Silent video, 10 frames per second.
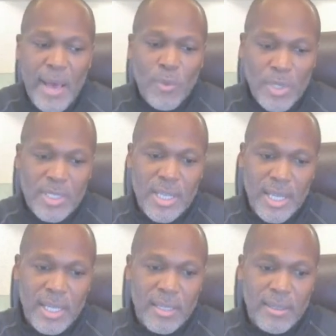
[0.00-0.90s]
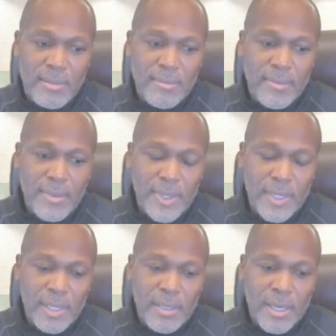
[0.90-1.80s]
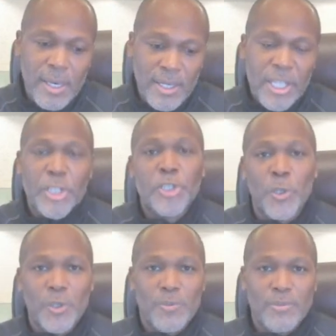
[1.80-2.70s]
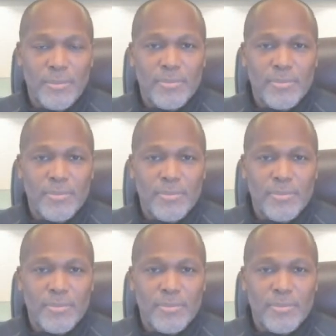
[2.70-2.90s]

was the initial